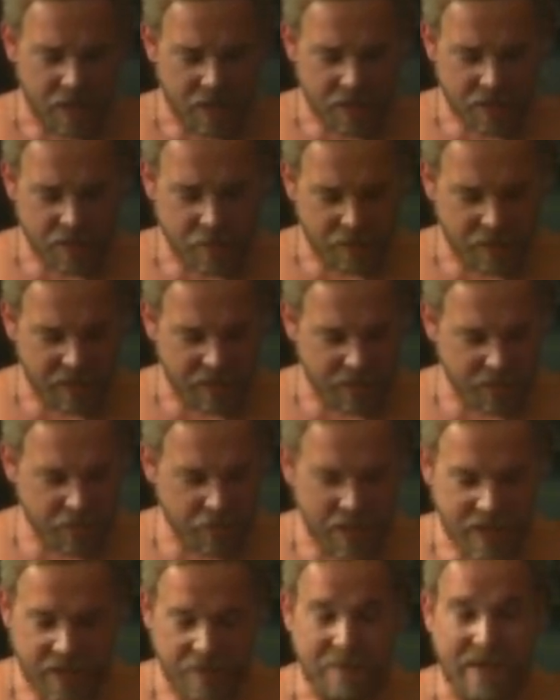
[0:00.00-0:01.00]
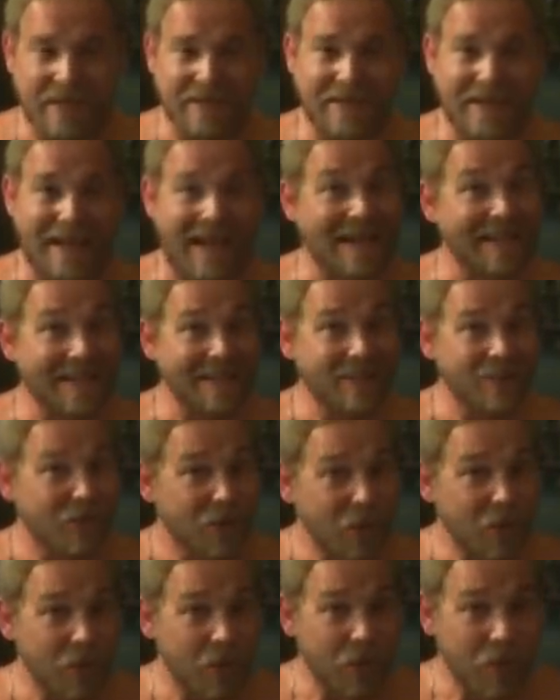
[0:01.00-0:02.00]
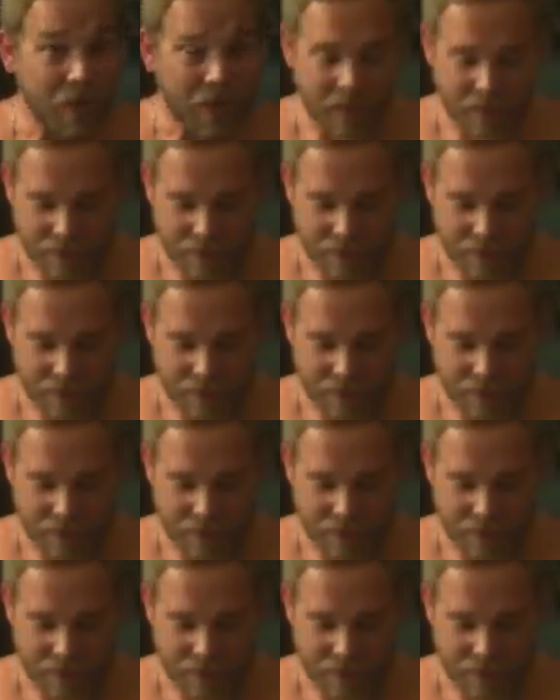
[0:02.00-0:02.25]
So what they do recommend that I didn't do,